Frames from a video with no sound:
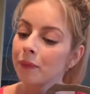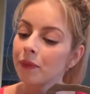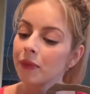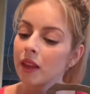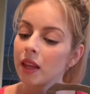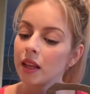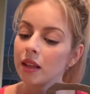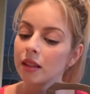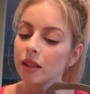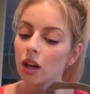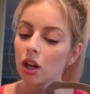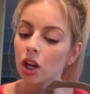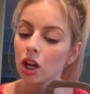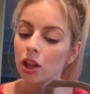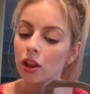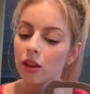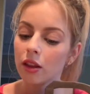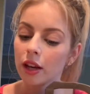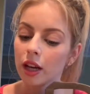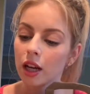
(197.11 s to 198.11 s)
These are
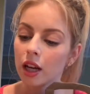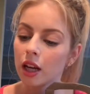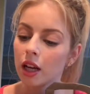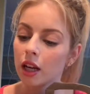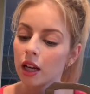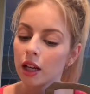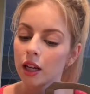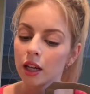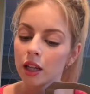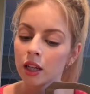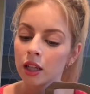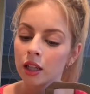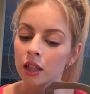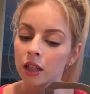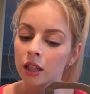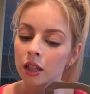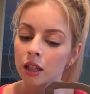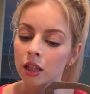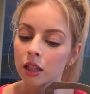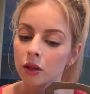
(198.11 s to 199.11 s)
the,
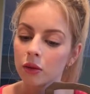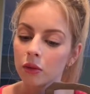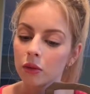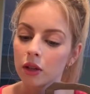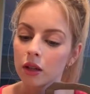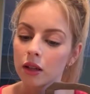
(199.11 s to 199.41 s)
what